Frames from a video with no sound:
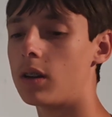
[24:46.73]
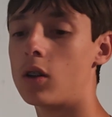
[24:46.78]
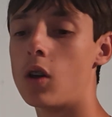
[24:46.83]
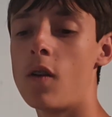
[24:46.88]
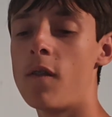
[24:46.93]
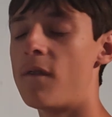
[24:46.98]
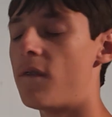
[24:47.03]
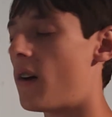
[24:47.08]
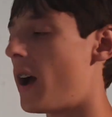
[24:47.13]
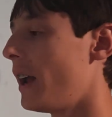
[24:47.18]

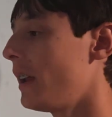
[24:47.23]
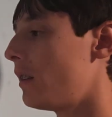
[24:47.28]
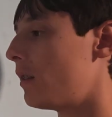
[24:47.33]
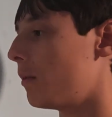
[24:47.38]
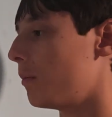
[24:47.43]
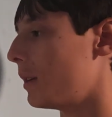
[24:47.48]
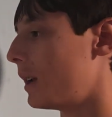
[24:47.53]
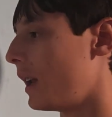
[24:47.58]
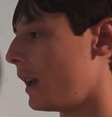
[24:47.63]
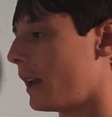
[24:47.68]
go find
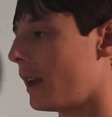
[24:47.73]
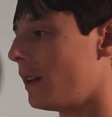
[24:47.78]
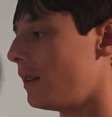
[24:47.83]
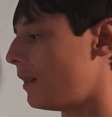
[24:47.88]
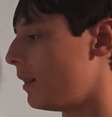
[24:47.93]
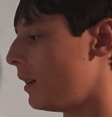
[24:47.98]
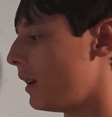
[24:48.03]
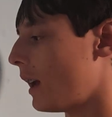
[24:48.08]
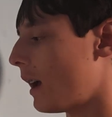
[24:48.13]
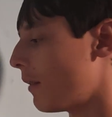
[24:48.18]
some
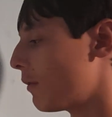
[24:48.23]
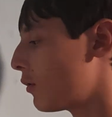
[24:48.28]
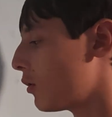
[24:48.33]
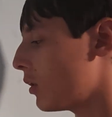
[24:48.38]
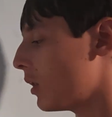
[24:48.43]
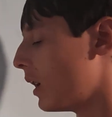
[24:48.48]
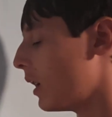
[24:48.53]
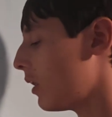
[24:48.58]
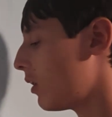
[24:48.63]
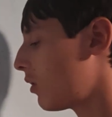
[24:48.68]
candy
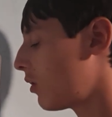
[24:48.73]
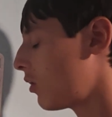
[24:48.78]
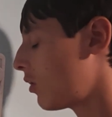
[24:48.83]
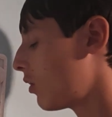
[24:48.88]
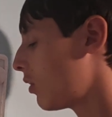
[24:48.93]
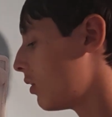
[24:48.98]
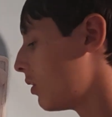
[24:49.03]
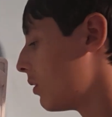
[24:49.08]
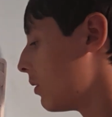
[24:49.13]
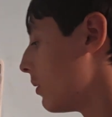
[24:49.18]
after
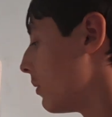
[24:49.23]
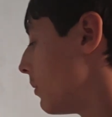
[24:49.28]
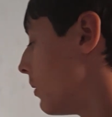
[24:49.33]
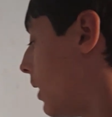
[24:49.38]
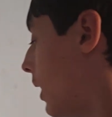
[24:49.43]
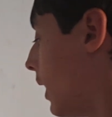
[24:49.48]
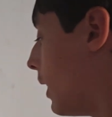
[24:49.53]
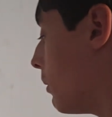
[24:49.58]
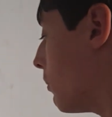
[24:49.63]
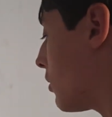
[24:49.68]
this.
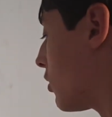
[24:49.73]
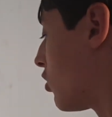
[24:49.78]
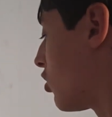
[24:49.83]
I am